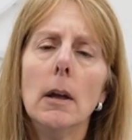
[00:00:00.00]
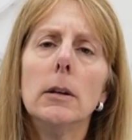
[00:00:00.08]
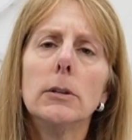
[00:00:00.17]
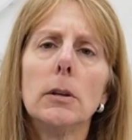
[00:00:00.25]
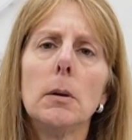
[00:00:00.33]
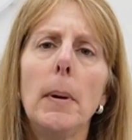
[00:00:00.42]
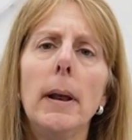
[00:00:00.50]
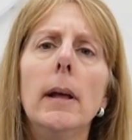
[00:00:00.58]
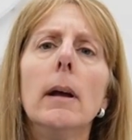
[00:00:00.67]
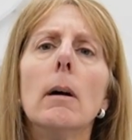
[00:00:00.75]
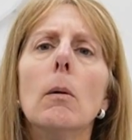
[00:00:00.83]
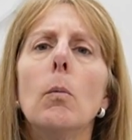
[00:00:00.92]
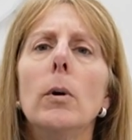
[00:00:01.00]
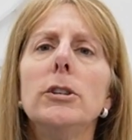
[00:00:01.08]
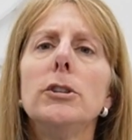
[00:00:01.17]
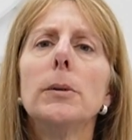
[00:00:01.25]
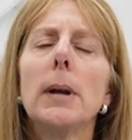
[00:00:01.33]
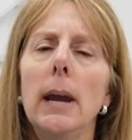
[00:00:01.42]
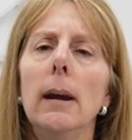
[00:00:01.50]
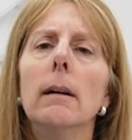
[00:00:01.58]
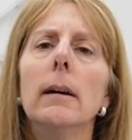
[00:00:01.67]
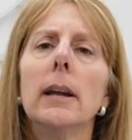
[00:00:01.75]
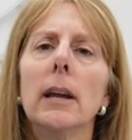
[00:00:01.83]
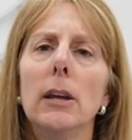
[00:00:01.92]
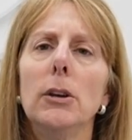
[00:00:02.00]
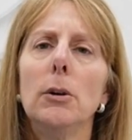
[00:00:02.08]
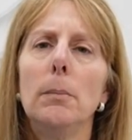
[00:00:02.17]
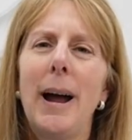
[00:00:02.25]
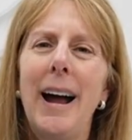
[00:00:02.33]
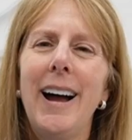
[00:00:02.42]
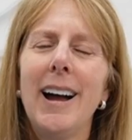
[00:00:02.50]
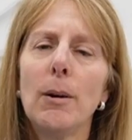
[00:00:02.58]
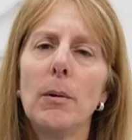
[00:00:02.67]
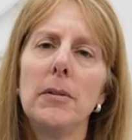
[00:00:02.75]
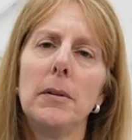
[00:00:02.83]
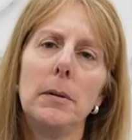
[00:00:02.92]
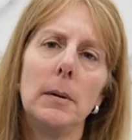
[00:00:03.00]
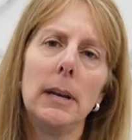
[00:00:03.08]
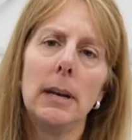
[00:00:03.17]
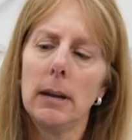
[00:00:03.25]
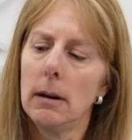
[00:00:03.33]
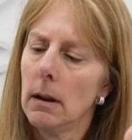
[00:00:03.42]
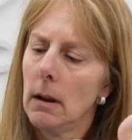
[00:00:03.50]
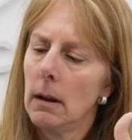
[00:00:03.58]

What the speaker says: So depending on what you're carrying in your bag, whether you need it,